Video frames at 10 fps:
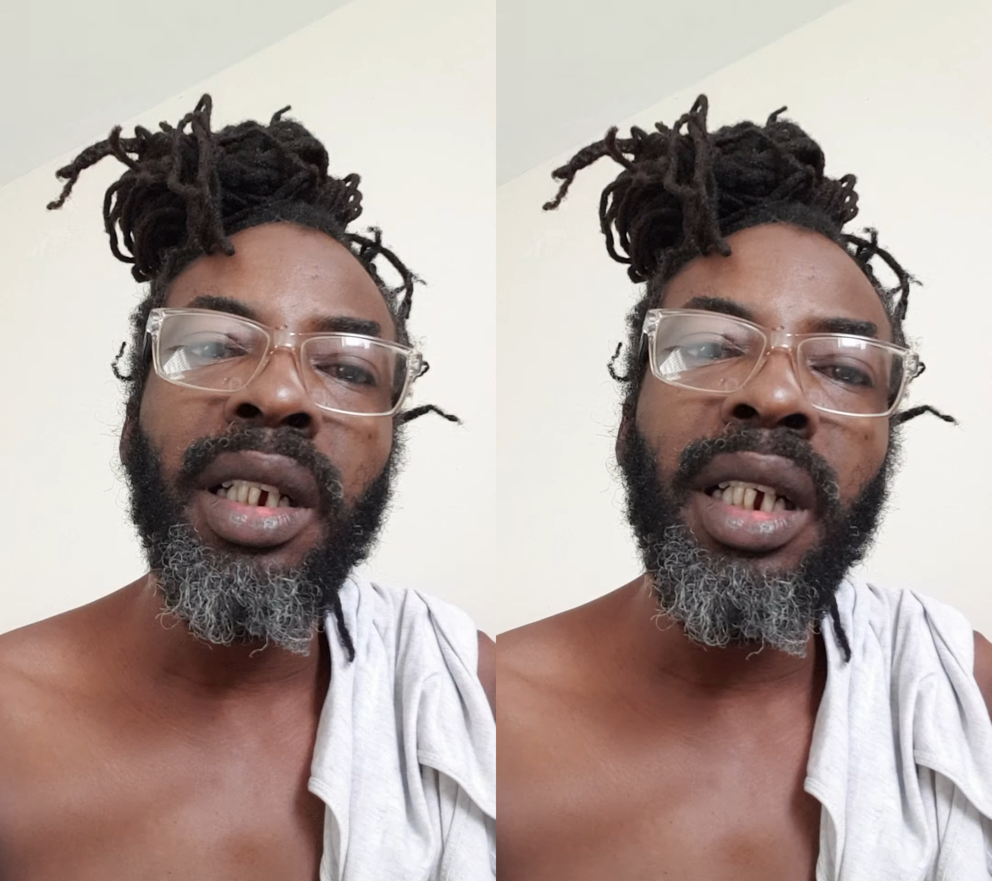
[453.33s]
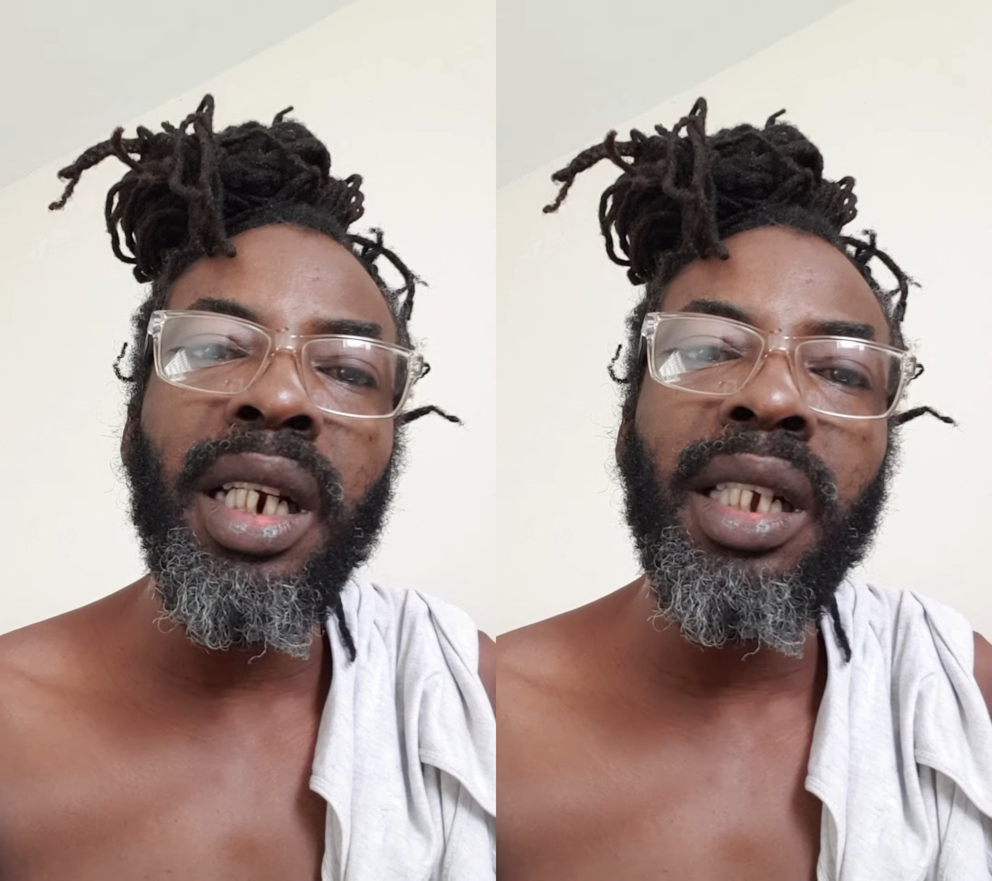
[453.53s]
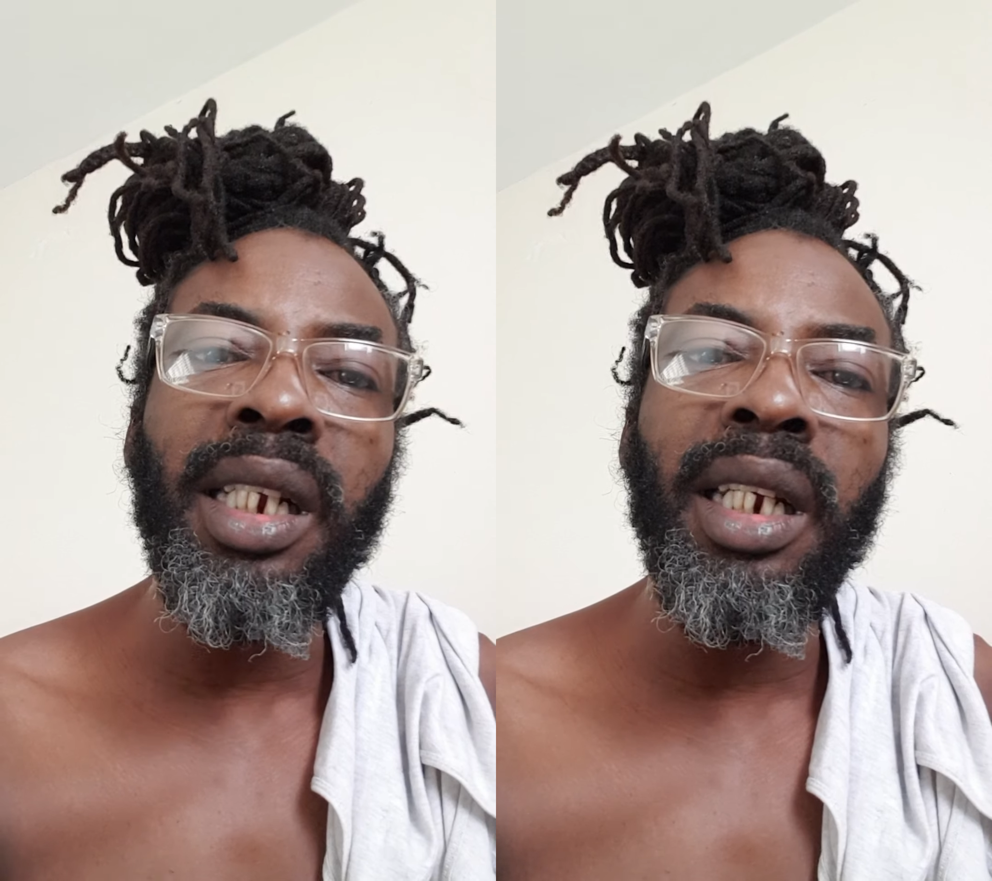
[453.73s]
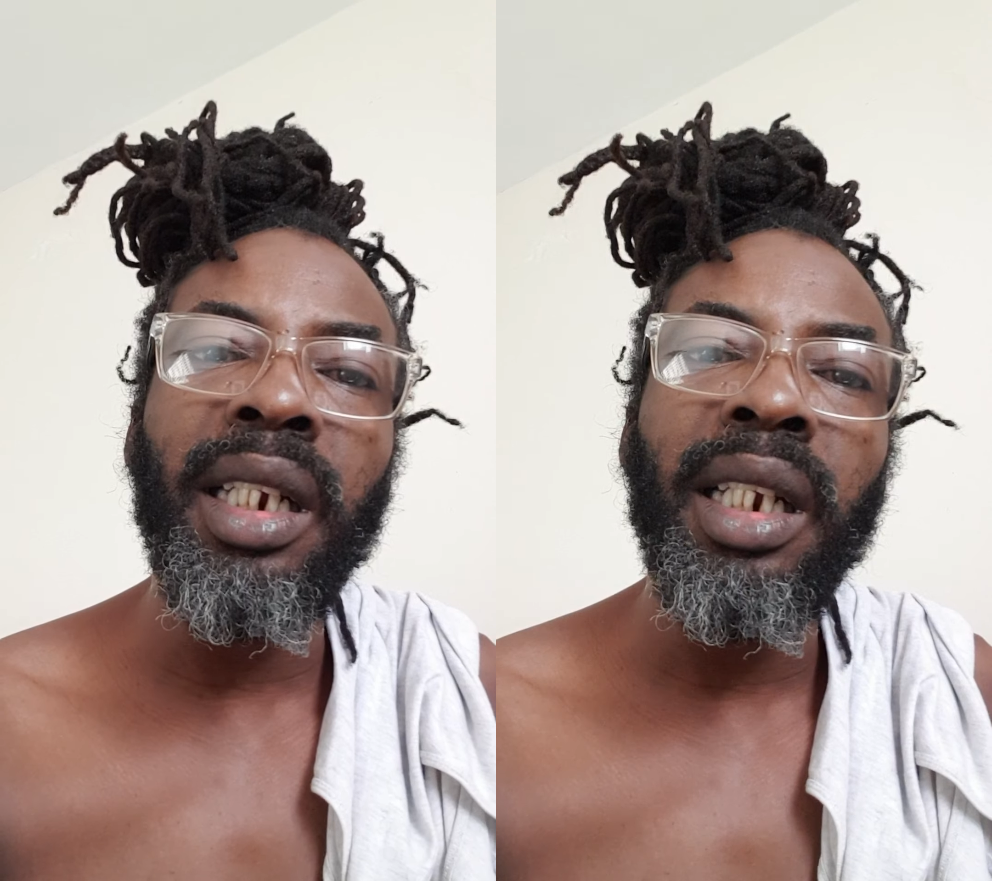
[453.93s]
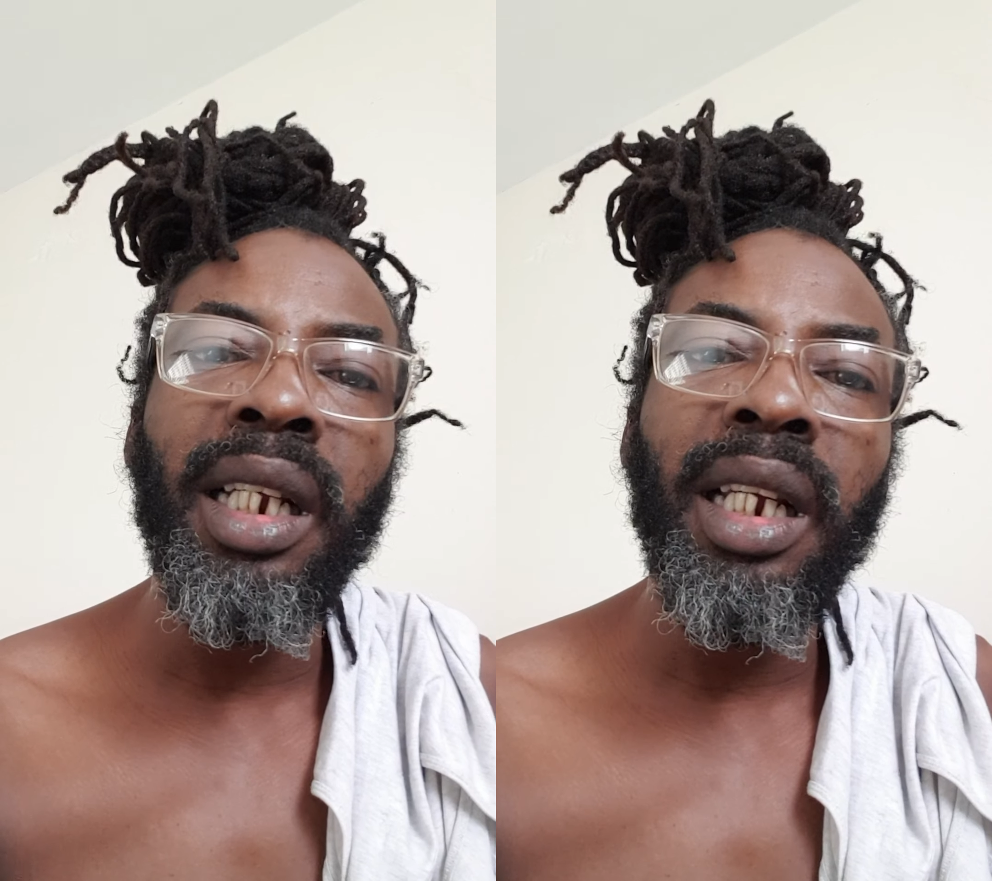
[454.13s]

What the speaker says: You know, see?